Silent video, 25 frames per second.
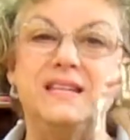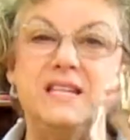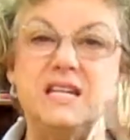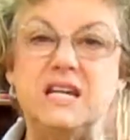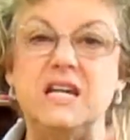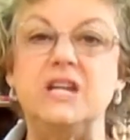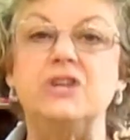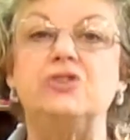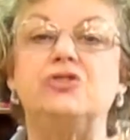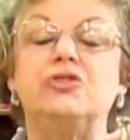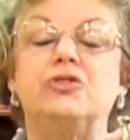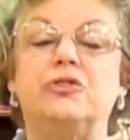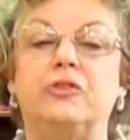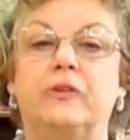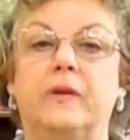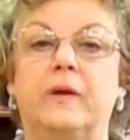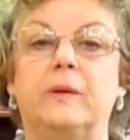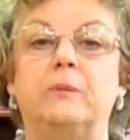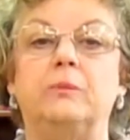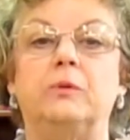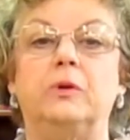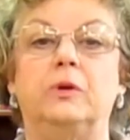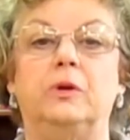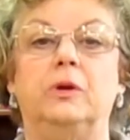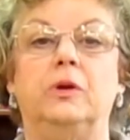teaches
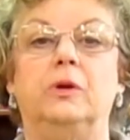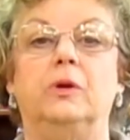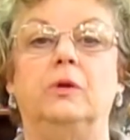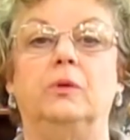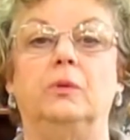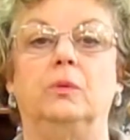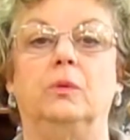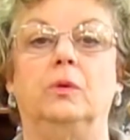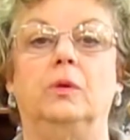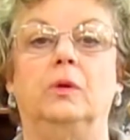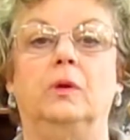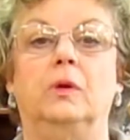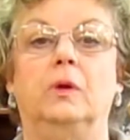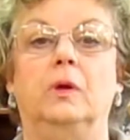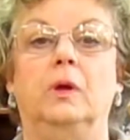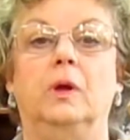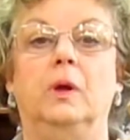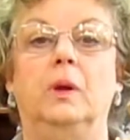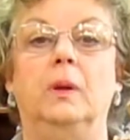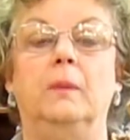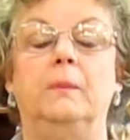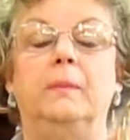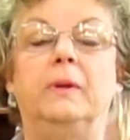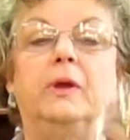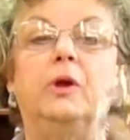them to do.
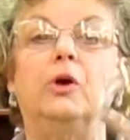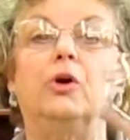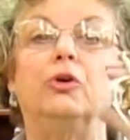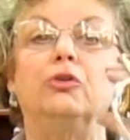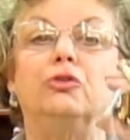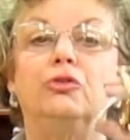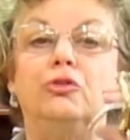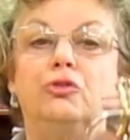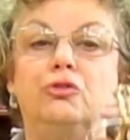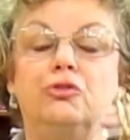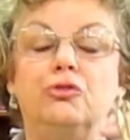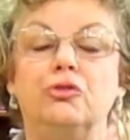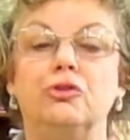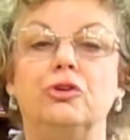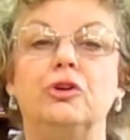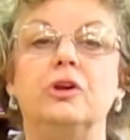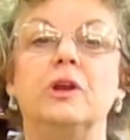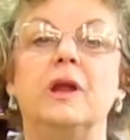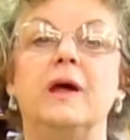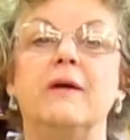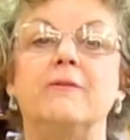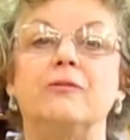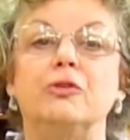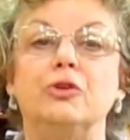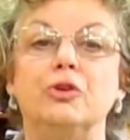Because you should
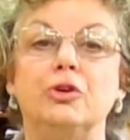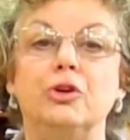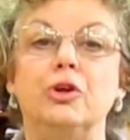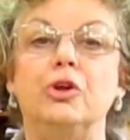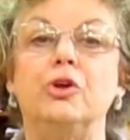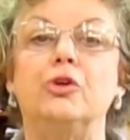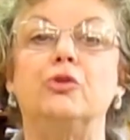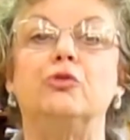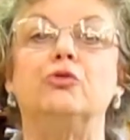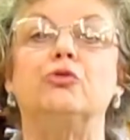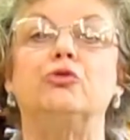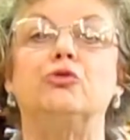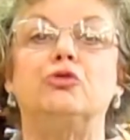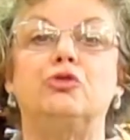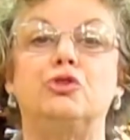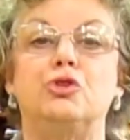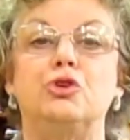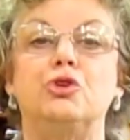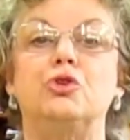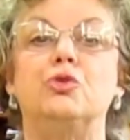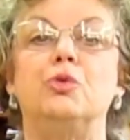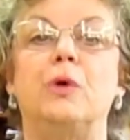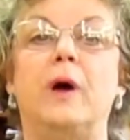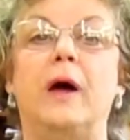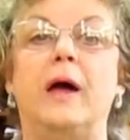never use
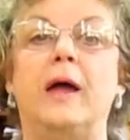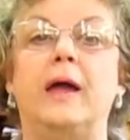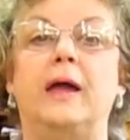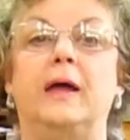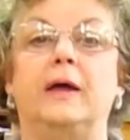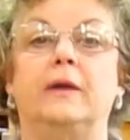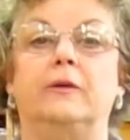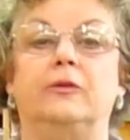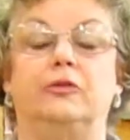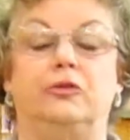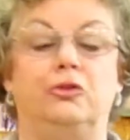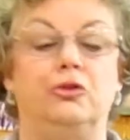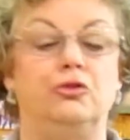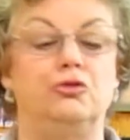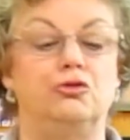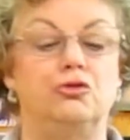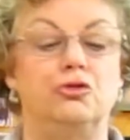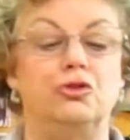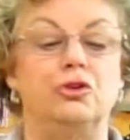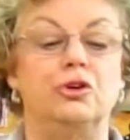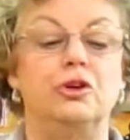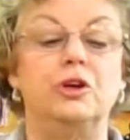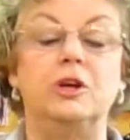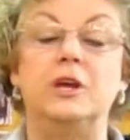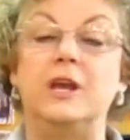two hands. You
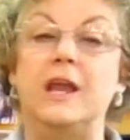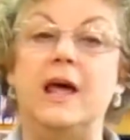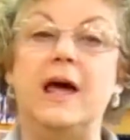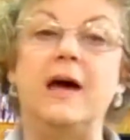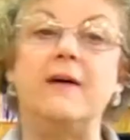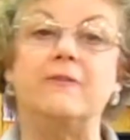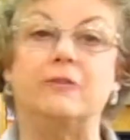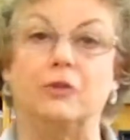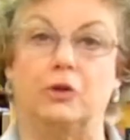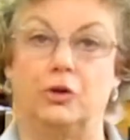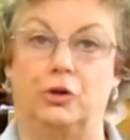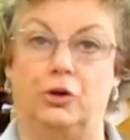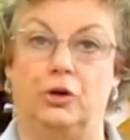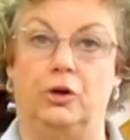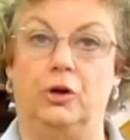should never